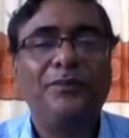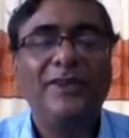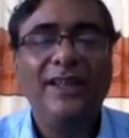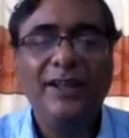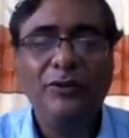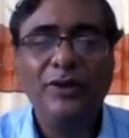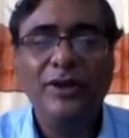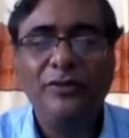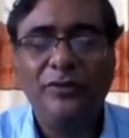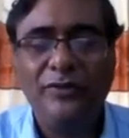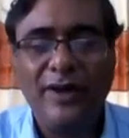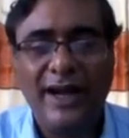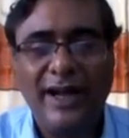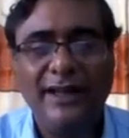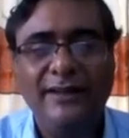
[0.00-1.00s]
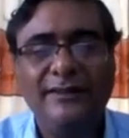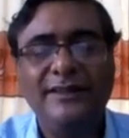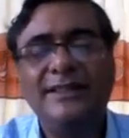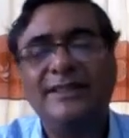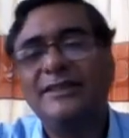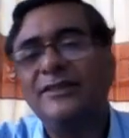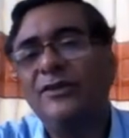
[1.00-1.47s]
you will find
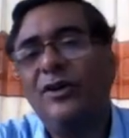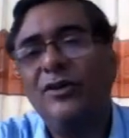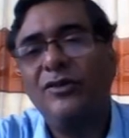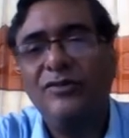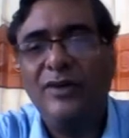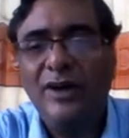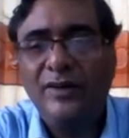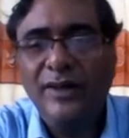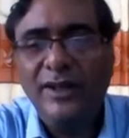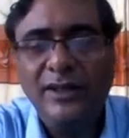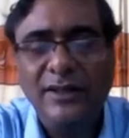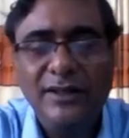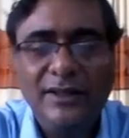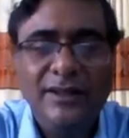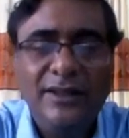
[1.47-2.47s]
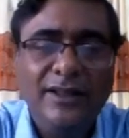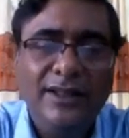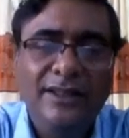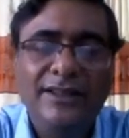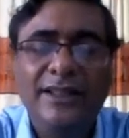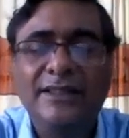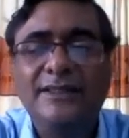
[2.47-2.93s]
this long vowel
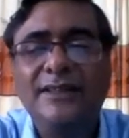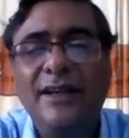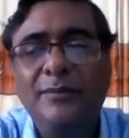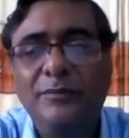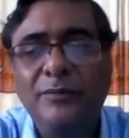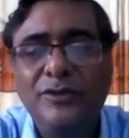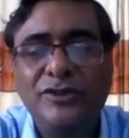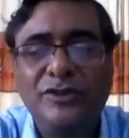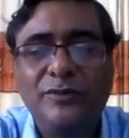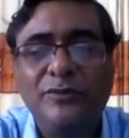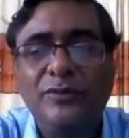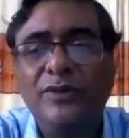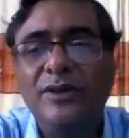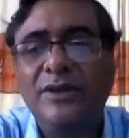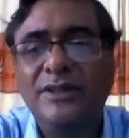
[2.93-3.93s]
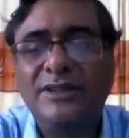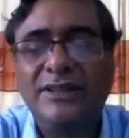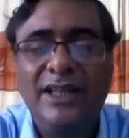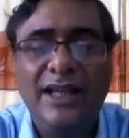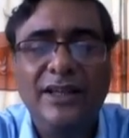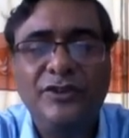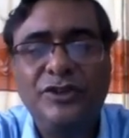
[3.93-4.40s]
in the examples of words
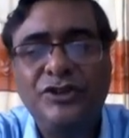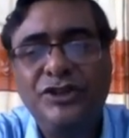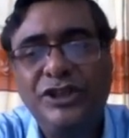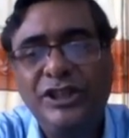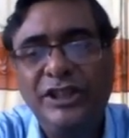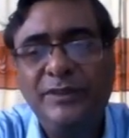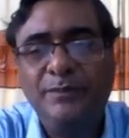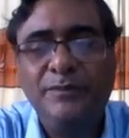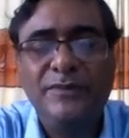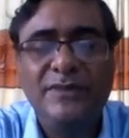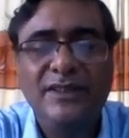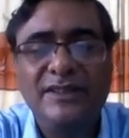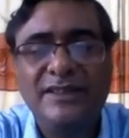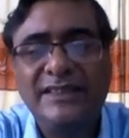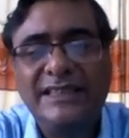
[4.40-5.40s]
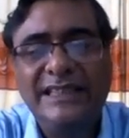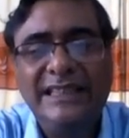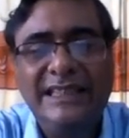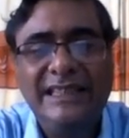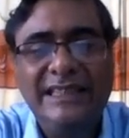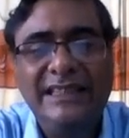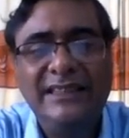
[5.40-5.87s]
like sheep,
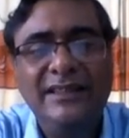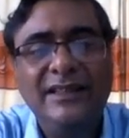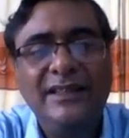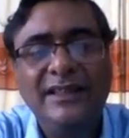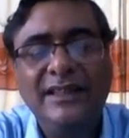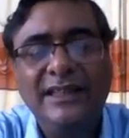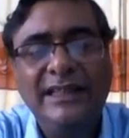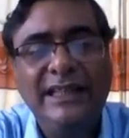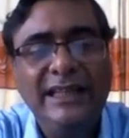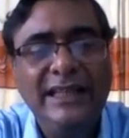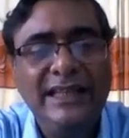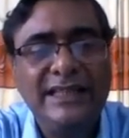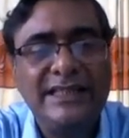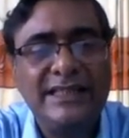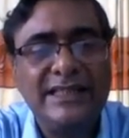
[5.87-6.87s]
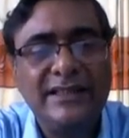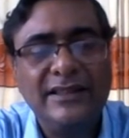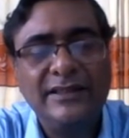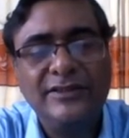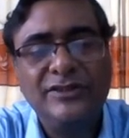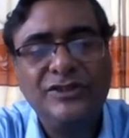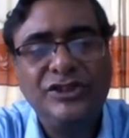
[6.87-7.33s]
seen, heat,
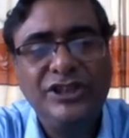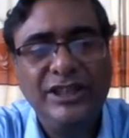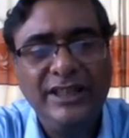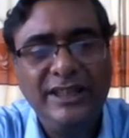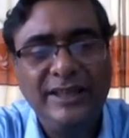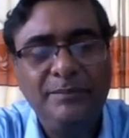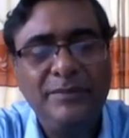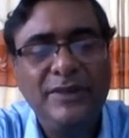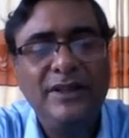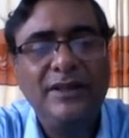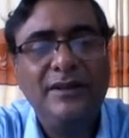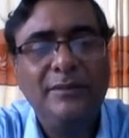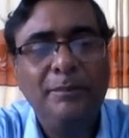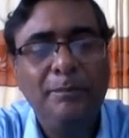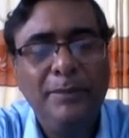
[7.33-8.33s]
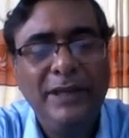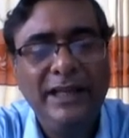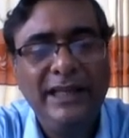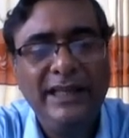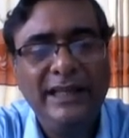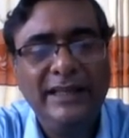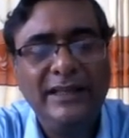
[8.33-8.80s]
cheap,
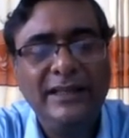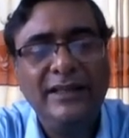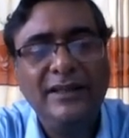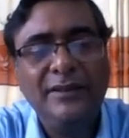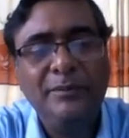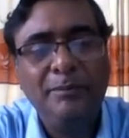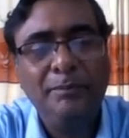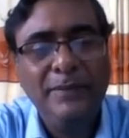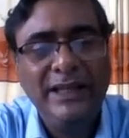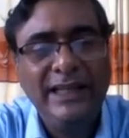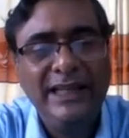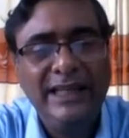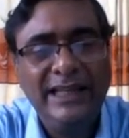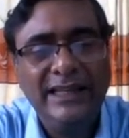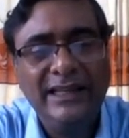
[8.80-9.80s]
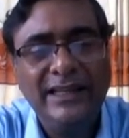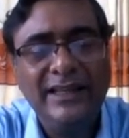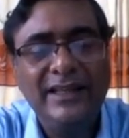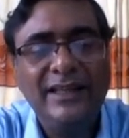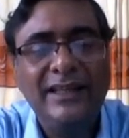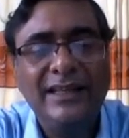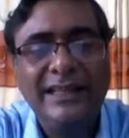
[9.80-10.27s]
been, mean,
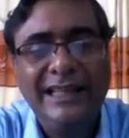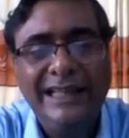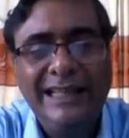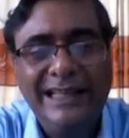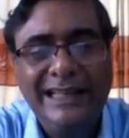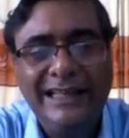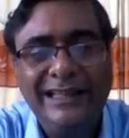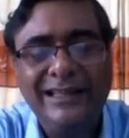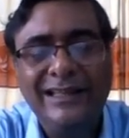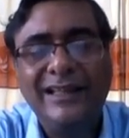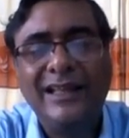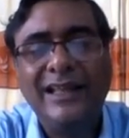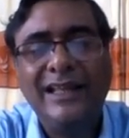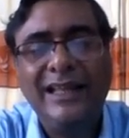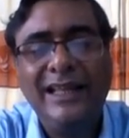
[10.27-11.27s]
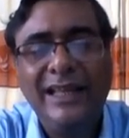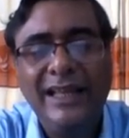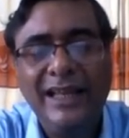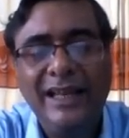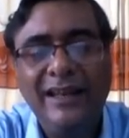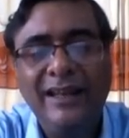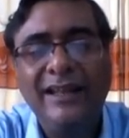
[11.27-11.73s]
keen,
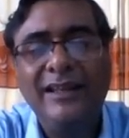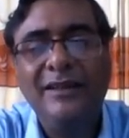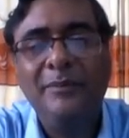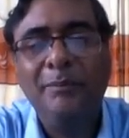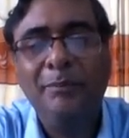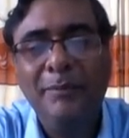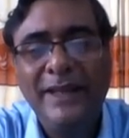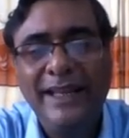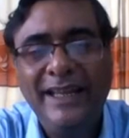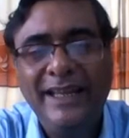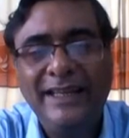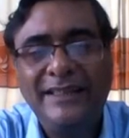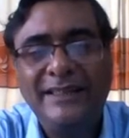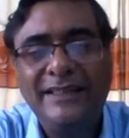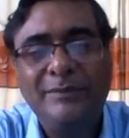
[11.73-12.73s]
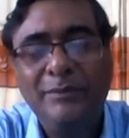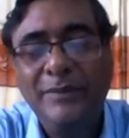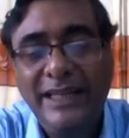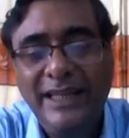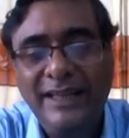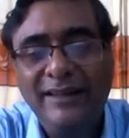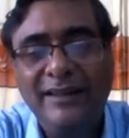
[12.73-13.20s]
heel, meat,
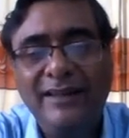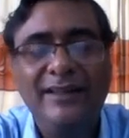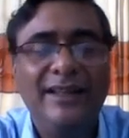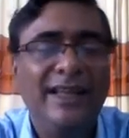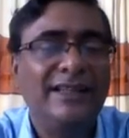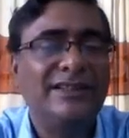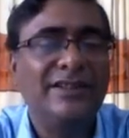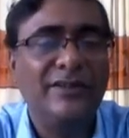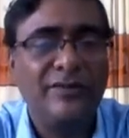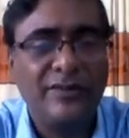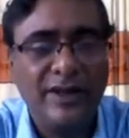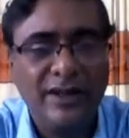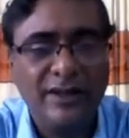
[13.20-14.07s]
meal, etc.